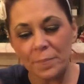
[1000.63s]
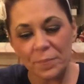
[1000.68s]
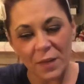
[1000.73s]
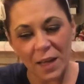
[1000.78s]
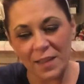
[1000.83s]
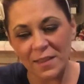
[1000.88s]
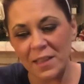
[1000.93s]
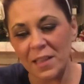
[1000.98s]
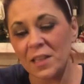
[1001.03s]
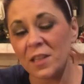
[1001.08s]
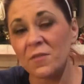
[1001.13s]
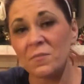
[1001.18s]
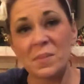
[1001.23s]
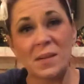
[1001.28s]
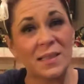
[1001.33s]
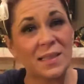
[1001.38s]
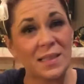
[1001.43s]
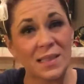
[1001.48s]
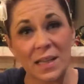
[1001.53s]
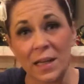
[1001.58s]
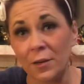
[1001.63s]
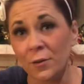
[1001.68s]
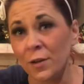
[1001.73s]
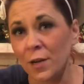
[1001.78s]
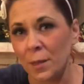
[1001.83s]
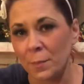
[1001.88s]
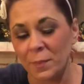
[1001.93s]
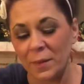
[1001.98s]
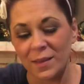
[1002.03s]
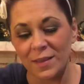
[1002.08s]
I think you've been staring
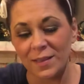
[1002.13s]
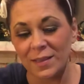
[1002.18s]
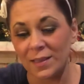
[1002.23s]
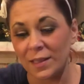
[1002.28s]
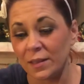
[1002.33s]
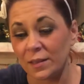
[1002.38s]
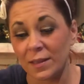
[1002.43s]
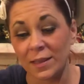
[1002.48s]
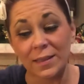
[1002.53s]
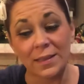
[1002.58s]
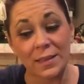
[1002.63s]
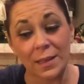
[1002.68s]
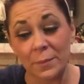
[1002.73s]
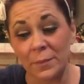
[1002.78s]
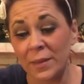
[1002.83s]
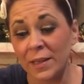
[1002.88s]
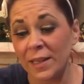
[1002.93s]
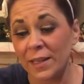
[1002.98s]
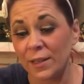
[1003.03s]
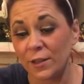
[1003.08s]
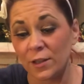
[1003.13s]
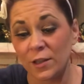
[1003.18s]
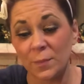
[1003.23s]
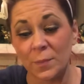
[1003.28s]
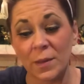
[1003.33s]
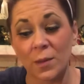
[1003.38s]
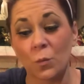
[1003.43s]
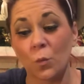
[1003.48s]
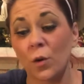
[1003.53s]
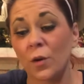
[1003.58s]
up at the ceiling. Somebody here has
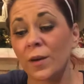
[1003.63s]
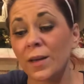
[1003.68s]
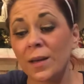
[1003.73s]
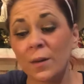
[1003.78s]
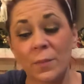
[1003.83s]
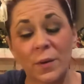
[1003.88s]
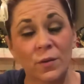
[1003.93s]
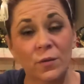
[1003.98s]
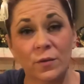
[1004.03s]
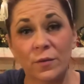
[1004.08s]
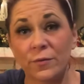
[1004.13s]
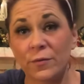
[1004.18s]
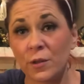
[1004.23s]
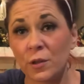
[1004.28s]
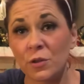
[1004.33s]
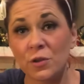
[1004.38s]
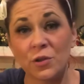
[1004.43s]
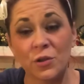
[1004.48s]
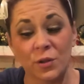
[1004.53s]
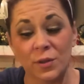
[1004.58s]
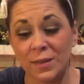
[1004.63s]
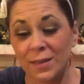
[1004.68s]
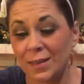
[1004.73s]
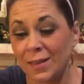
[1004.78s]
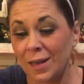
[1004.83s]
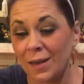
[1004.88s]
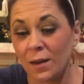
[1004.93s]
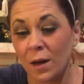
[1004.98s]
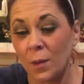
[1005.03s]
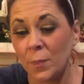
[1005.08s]
been worrying about the future,
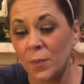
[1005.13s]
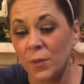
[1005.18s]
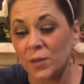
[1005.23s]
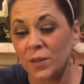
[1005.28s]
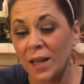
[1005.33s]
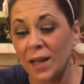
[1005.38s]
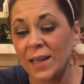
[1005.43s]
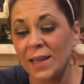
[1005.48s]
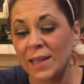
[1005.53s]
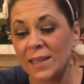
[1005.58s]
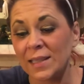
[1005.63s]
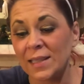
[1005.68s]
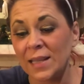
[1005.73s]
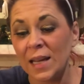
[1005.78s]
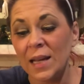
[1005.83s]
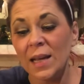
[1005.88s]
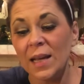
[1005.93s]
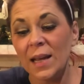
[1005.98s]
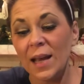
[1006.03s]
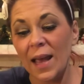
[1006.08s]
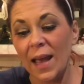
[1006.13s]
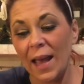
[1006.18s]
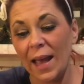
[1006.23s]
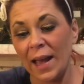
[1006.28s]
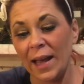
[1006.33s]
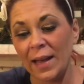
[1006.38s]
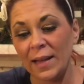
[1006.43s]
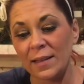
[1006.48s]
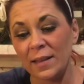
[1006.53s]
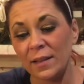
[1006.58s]
staying up all night.
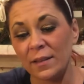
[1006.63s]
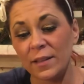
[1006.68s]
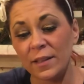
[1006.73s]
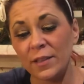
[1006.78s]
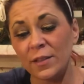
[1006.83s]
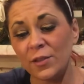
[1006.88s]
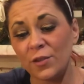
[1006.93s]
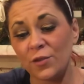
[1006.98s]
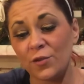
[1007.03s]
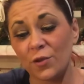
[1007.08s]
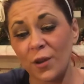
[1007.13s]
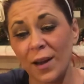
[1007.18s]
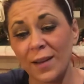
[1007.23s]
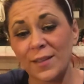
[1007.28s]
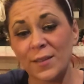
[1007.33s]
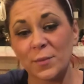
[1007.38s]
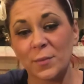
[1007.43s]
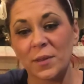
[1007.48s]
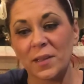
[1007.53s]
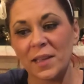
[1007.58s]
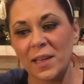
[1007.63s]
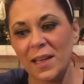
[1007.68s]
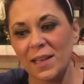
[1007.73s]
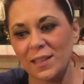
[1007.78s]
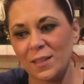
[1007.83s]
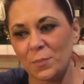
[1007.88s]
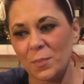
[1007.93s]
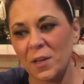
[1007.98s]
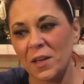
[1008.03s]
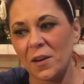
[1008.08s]
And this stress really has
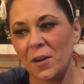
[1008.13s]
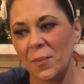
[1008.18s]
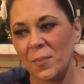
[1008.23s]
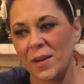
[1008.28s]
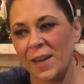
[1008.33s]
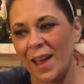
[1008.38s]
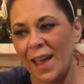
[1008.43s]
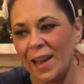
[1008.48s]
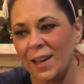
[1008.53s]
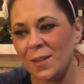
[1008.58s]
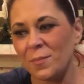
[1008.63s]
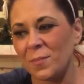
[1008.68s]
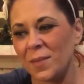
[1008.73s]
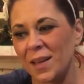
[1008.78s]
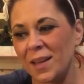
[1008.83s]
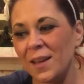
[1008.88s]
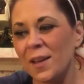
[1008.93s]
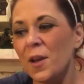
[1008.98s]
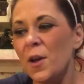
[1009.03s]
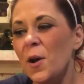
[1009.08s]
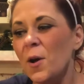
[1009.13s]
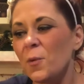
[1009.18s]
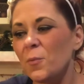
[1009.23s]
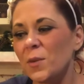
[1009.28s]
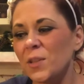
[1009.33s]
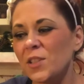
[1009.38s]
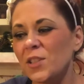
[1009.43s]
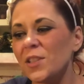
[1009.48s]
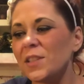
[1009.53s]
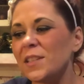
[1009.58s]
become an enemy,
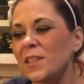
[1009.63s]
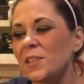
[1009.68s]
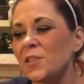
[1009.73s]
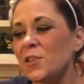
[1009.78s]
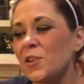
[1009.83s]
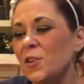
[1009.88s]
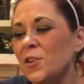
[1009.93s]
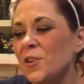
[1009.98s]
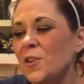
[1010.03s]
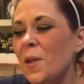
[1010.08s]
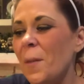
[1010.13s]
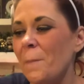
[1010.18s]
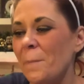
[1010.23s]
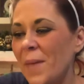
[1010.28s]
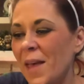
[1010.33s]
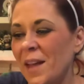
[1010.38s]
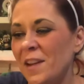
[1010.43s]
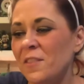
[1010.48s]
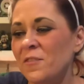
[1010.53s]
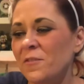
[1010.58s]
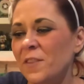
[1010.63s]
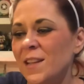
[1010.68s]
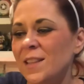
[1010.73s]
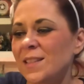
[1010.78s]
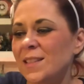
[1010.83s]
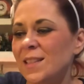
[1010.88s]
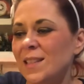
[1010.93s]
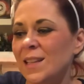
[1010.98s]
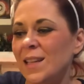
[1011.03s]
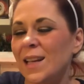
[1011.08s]
which is in turn
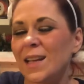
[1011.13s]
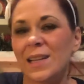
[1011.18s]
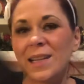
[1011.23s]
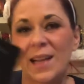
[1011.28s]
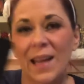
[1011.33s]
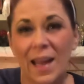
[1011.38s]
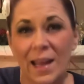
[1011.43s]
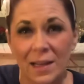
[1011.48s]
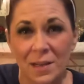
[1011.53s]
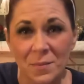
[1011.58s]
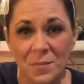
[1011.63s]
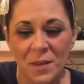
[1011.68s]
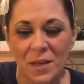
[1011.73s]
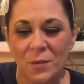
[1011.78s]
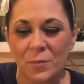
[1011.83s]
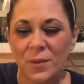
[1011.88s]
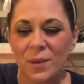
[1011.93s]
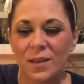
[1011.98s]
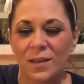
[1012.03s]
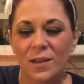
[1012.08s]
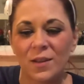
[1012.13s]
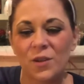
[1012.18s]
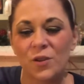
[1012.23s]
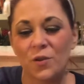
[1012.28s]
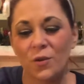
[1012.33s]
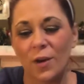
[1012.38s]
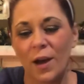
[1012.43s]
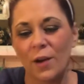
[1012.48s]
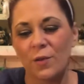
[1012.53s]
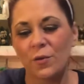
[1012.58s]
manifesting in an enemy within
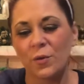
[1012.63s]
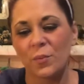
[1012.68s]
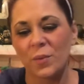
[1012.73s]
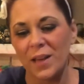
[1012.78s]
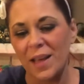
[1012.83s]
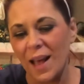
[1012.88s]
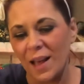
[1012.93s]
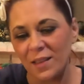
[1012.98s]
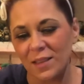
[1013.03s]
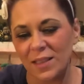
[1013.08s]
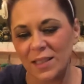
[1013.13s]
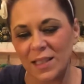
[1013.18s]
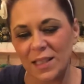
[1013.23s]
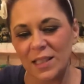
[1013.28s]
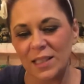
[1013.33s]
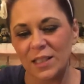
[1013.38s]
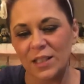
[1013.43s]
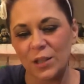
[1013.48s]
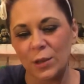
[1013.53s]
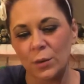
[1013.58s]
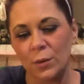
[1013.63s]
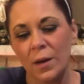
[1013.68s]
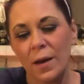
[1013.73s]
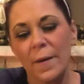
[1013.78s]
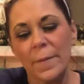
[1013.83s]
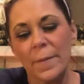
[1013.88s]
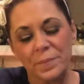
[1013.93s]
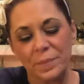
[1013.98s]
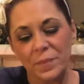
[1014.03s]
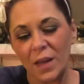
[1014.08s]
your outer reality. So
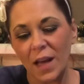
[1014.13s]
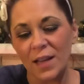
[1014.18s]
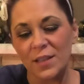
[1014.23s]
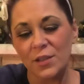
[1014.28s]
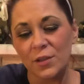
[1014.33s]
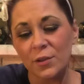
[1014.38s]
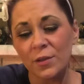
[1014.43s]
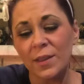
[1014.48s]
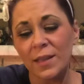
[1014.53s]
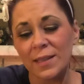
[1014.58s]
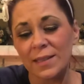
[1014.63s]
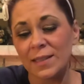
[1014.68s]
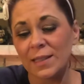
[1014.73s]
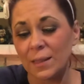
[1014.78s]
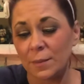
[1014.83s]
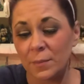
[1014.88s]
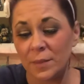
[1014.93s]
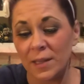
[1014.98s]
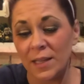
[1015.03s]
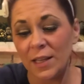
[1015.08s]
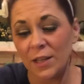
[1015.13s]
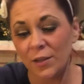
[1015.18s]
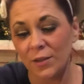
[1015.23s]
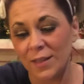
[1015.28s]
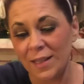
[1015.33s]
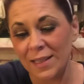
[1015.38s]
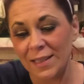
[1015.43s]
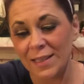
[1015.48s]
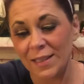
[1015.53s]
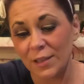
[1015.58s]
I do think somebody here
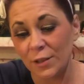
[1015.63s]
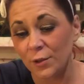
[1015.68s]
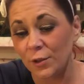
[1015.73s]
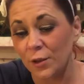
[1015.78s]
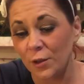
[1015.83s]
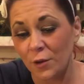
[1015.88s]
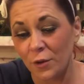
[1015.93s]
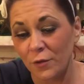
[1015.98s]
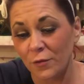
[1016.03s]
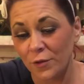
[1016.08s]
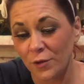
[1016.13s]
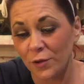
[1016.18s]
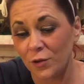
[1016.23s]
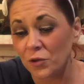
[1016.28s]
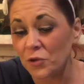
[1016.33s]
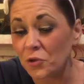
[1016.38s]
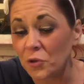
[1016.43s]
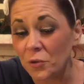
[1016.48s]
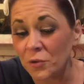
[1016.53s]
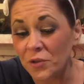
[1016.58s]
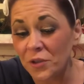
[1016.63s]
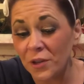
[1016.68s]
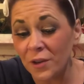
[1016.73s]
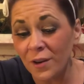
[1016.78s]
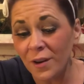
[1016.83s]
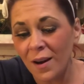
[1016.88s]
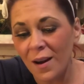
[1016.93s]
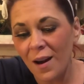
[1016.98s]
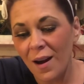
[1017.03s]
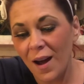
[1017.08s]
needs to look over their shoulder.
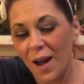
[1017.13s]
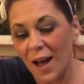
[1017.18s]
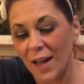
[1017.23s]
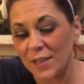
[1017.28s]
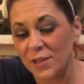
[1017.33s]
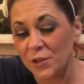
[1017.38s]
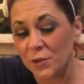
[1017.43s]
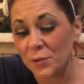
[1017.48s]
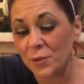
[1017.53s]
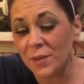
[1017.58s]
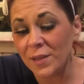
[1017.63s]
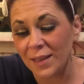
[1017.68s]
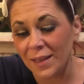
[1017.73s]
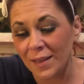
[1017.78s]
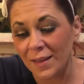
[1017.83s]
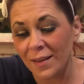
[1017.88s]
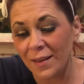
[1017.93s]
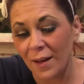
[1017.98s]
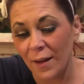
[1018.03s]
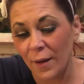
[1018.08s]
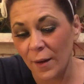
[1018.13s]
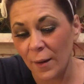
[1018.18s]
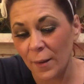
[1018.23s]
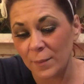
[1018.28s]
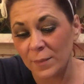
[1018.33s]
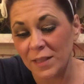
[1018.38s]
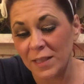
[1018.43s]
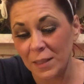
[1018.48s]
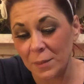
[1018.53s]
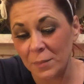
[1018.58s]
I do think
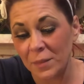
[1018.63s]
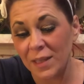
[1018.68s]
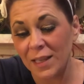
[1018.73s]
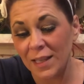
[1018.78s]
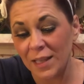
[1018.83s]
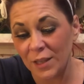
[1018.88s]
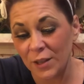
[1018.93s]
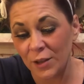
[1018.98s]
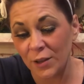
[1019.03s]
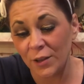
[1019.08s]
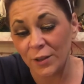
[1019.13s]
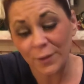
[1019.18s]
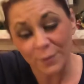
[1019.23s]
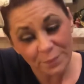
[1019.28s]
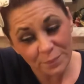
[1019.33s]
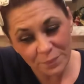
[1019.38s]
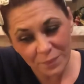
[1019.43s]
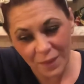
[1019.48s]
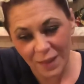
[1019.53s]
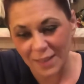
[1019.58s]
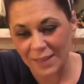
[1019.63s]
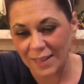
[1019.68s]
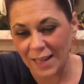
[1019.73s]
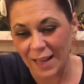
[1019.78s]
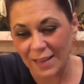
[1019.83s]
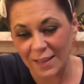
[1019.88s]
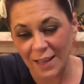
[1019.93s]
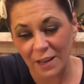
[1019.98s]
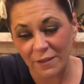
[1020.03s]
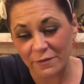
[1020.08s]
somebody here is
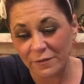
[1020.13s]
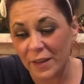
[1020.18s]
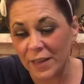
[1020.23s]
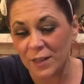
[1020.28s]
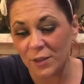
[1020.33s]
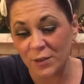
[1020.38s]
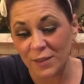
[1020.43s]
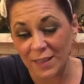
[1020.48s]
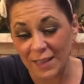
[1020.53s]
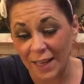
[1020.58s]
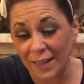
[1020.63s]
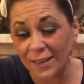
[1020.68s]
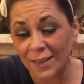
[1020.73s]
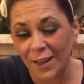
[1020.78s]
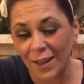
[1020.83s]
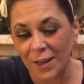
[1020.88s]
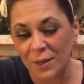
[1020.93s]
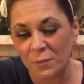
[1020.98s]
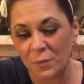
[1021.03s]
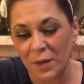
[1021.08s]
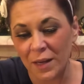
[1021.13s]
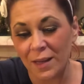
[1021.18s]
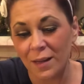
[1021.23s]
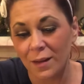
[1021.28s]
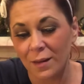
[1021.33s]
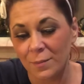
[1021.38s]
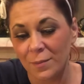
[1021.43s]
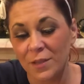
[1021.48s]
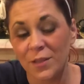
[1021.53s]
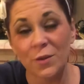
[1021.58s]
at that final deadline when it
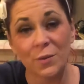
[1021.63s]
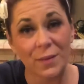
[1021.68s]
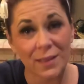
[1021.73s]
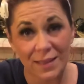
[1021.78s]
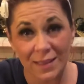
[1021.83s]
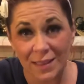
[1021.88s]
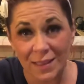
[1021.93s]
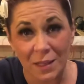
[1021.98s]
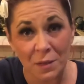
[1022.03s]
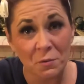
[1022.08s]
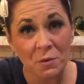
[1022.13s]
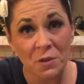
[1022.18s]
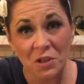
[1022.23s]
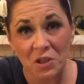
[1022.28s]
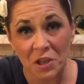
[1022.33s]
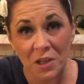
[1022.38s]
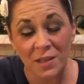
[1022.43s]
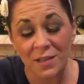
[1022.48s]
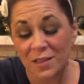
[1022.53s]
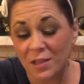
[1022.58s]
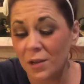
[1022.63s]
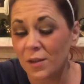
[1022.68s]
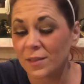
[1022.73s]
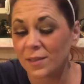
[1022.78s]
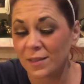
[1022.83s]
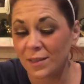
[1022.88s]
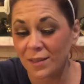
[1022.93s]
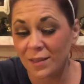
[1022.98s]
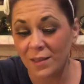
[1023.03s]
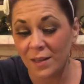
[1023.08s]
comes to extinguishing a
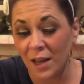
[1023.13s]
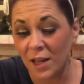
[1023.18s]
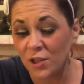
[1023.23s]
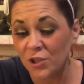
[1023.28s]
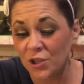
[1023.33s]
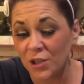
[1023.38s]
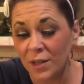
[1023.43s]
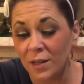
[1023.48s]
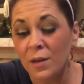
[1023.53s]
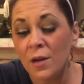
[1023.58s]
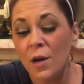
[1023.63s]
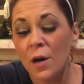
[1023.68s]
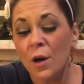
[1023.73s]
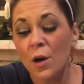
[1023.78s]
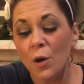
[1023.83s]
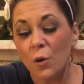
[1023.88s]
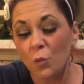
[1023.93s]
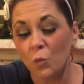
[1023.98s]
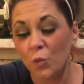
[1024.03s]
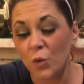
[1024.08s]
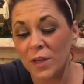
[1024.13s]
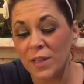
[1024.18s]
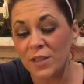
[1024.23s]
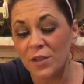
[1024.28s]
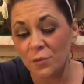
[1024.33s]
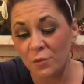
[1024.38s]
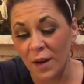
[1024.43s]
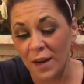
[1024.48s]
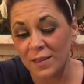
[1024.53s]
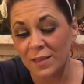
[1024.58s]
toxic connection,
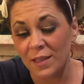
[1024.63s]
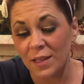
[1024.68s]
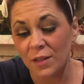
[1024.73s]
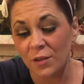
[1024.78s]
redirecting